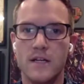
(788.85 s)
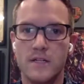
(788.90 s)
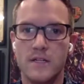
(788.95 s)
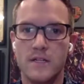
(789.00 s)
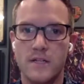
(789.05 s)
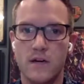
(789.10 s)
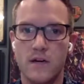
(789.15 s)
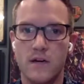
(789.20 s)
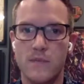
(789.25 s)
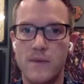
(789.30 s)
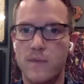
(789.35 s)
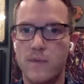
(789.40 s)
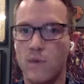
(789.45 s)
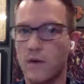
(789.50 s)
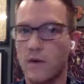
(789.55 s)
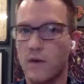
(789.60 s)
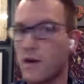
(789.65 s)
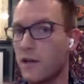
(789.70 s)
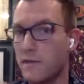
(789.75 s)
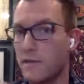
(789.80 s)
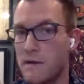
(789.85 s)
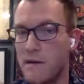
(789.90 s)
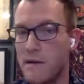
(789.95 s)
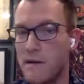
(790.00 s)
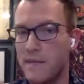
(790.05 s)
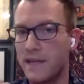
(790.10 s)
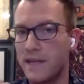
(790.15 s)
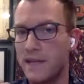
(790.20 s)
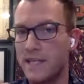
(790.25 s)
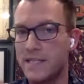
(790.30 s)
So people were calling me
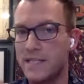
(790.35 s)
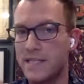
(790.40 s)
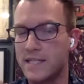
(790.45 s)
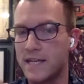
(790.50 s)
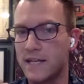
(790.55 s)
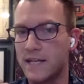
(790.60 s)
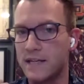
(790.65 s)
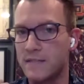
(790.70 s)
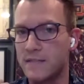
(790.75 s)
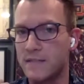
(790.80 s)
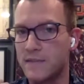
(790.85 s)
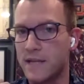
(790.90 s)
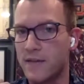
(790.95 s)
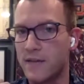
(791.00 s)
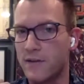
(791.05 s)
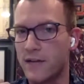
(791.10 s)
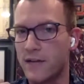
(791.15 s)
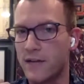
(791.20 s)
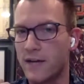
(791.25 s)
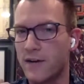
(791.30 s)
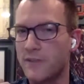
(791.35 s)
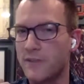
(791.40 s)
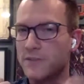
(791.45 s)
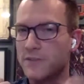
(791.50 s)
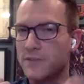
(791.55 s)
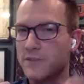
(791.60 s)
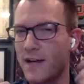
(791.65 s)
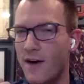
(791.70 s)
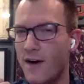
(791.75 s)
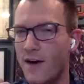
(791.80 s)
about my listings, but then they're like,
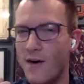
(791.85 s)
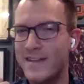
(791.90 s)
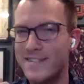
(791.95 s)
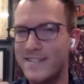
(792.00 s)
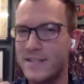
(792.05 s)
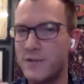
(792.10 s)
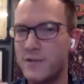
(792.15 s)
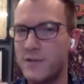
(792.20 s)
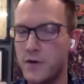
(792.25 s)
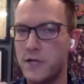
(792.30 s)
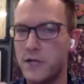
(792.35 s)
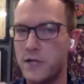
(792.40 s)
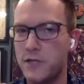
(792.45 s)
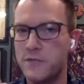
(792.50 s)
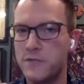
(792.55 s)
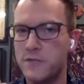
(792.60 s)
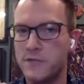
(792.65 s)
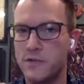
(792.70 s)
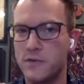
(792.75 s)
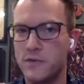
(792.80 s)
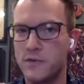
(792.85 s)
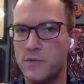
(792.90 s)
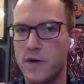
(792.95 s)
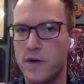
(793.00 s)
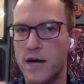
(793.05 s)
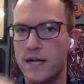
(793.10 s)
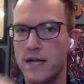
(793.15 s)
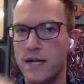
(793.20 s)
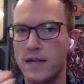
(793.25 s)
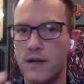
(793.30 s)
also like, oh, I see you on YouTube, right?